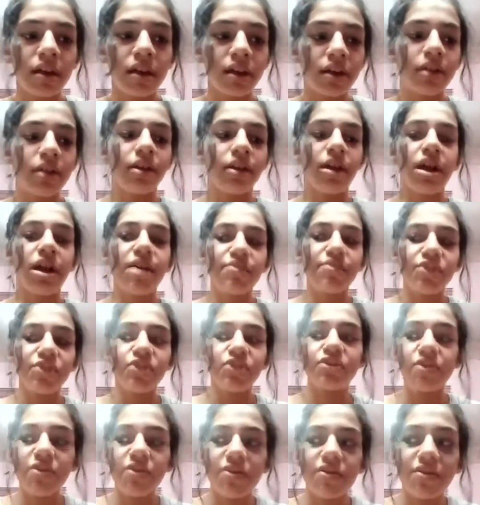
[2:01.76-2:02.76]
I'm
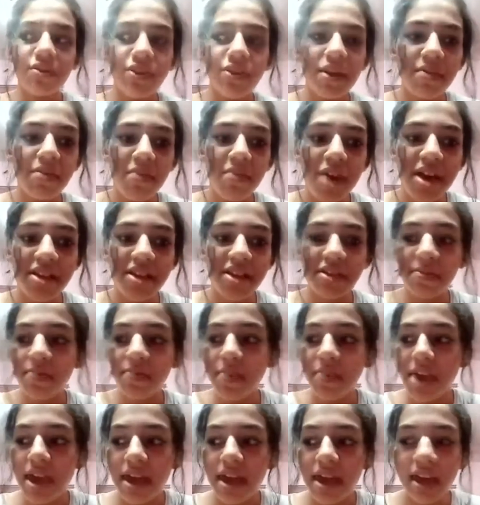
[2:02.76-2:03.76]
sure there must be a
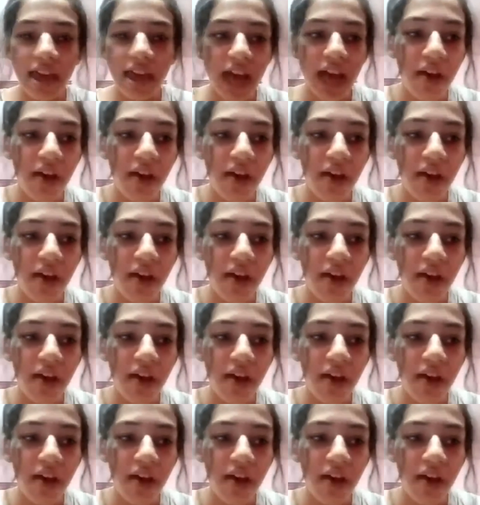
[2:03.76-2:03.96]
cow